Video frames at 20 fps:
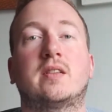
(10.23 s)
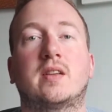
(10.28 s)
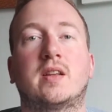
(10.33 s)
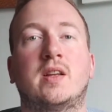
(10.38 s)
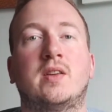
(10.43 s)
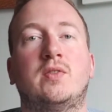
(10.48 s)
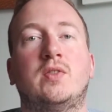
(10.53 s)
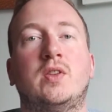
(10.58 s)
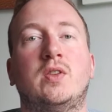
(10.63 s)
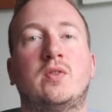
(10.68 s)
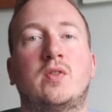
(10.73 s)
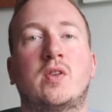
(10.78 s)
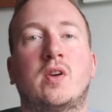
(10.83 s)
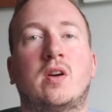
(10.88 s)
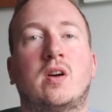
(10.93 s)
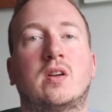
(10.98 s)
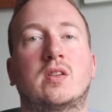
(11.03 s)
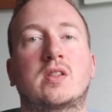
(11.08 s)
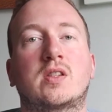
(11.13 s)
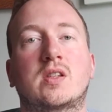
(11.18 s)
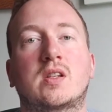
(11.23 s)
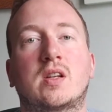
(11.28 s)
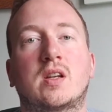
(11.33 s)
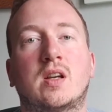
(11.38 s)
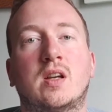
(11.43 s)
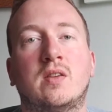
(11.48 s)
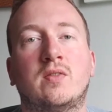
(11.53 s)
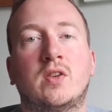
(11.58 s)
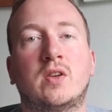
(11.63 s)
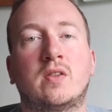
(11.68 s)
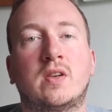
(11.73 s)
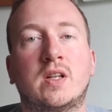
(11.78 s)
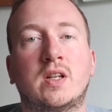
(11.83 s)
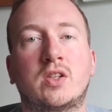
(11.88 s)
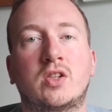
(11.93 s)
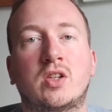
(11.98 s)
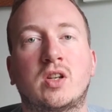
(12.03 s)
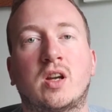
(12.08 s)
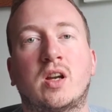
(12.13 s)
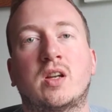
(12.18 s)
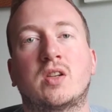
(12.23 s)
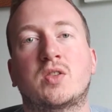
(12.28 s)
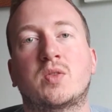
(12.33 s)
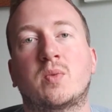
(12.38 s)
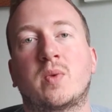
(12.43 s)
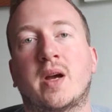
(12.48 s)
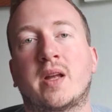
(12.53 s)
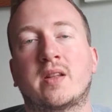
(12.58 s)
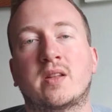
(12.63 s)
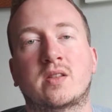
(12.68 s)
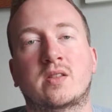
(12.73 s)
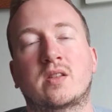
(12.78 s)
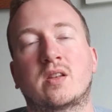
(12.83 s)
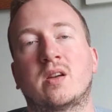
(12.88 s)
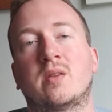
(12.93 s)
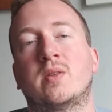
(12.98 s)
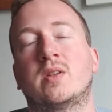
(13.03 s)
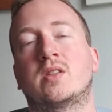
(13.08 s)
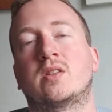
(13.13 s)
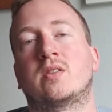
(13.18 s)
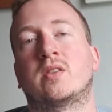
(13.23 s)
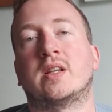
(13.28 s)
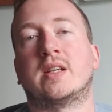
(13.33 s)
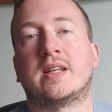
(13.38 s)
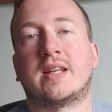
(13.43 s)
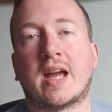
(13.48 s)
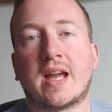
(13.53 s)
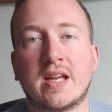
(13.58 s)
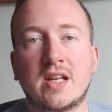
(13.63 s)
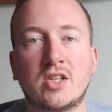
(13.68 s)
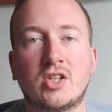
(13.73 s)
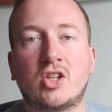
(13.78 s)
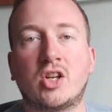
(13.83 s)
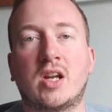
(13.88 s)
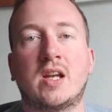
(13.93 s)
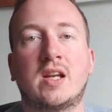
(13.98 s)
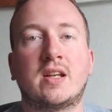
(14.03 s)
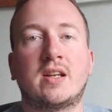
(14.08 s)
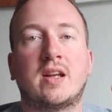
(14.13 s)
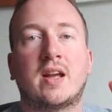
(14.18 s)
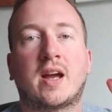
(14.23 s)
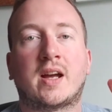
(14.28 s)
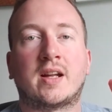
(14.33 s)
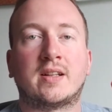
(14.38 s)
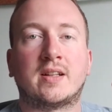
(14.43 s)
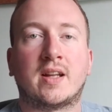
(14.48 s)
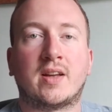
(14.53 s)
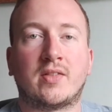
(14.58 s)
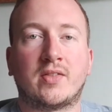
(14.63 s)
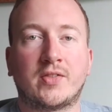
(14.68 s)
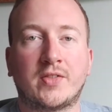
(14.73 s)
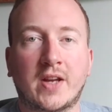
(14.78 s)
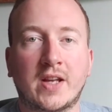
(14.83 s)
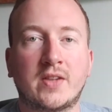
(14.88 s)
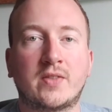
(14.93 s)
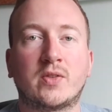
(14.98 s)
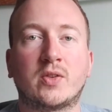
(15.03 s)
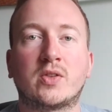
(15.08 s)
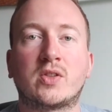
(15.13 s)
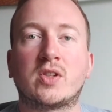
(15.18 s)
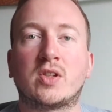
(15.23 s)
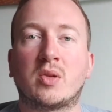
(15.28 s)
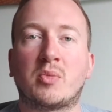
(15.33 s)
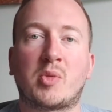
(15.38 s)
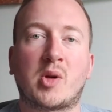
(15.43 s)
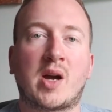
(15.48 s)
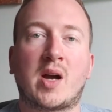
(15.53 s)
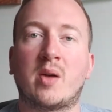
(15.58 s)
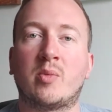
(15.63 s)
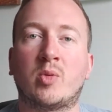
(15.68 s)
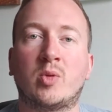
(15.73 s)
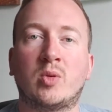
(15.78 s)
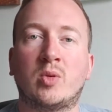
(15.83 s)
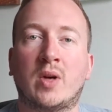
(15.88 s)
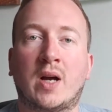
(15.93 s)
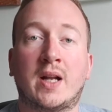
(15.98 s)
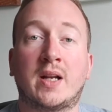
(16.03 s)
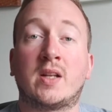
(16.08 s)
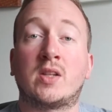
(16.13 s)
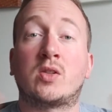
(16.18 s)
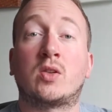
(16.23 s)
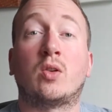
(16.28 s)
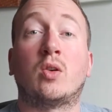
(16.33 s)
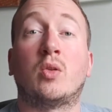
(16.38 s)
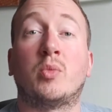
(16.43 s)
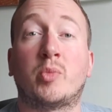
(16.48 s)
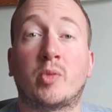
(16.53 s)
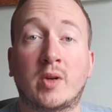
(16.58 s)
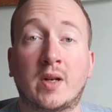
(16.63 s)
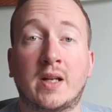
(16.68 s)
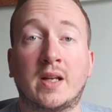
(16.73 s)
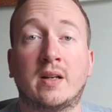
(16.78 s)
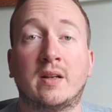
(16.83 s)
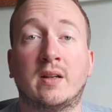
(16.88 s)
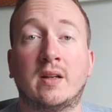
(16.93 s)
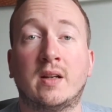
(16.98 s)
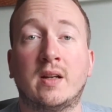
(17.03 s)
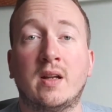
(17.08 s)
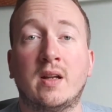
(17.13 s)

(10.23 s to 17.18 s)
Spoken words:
if you're in a church where the sermons are engaging and they're faithful to the Bible and it's all brilliant.